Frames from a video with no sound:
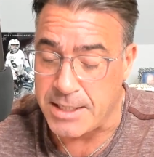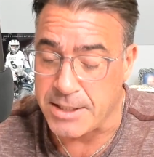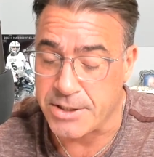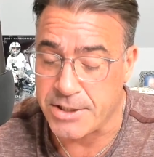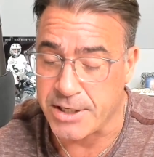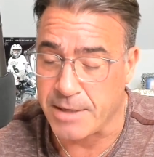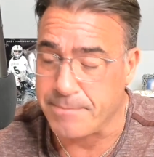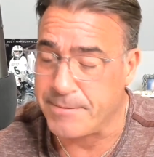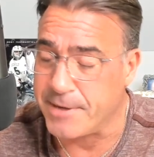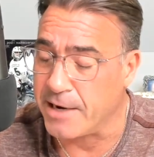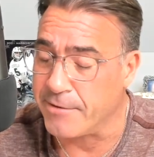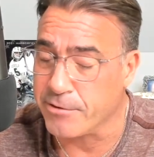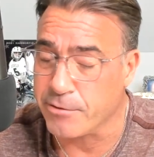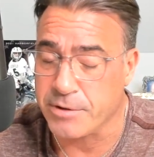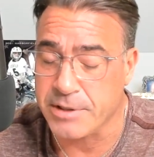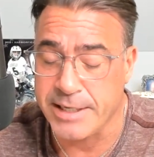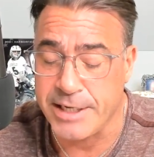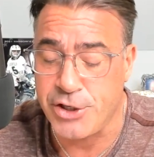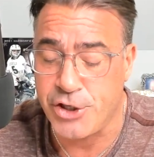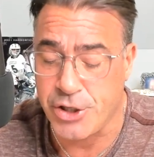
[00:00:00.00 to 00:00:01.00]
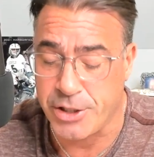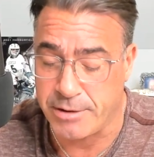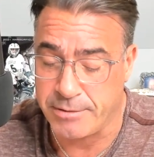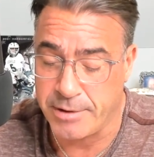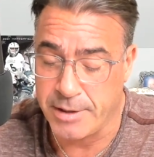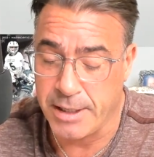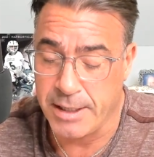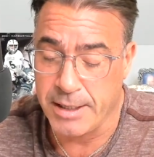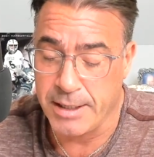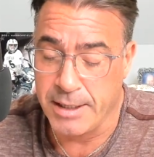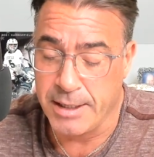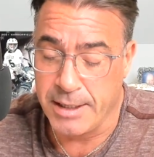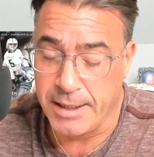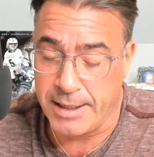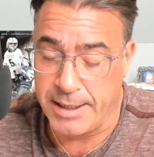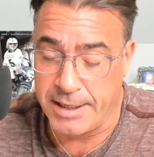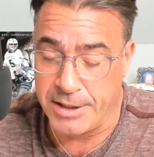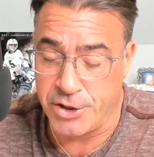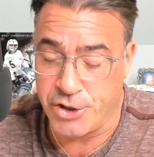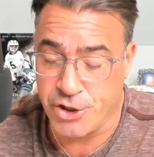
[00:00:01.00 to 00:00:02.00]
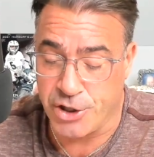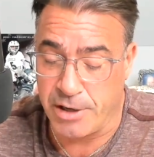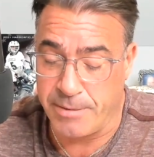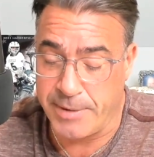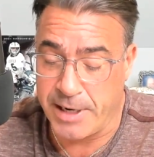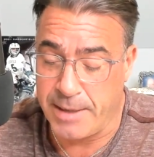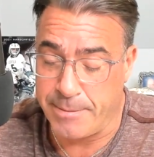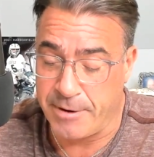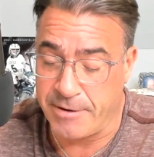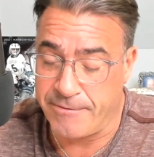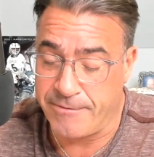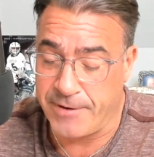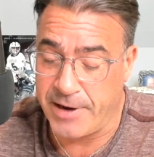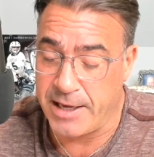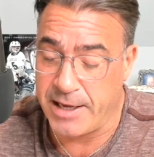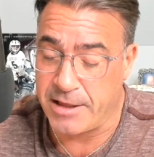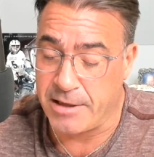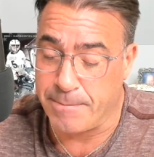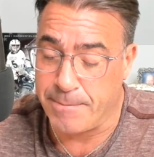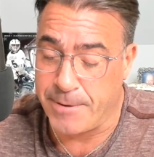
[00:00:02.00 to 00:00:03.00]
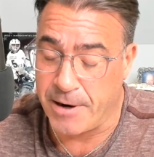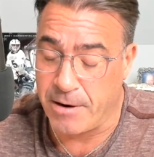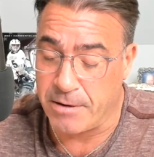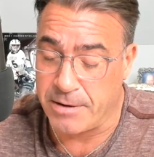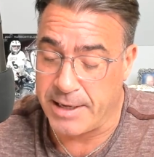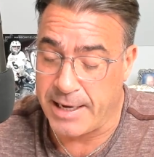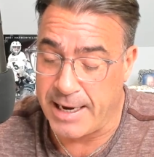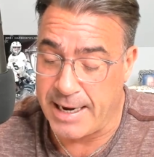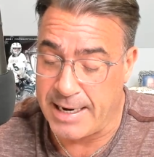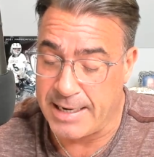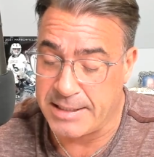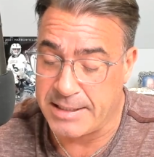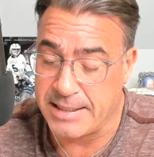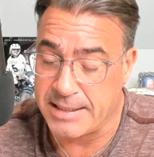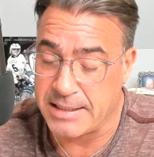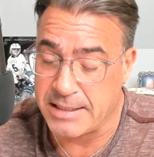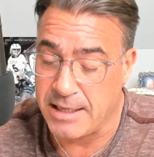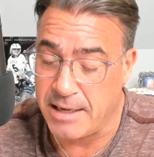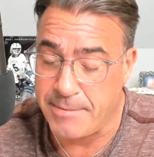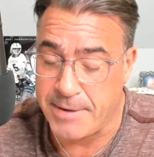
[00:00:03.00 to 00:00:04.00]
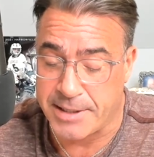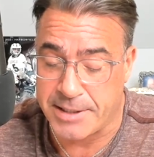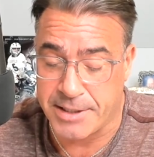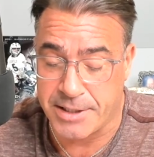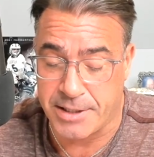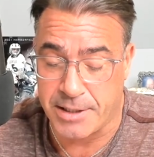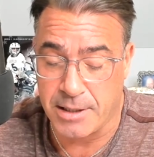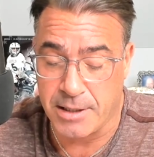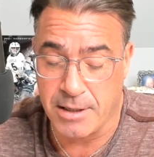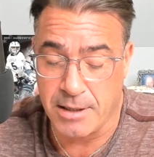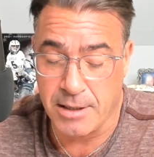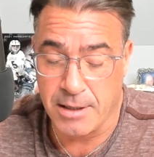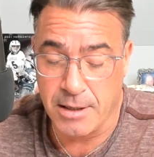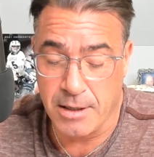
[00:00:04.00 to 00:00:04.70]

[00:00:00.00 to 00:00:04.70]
something of a religion in Germany, but faith apparently has its limits.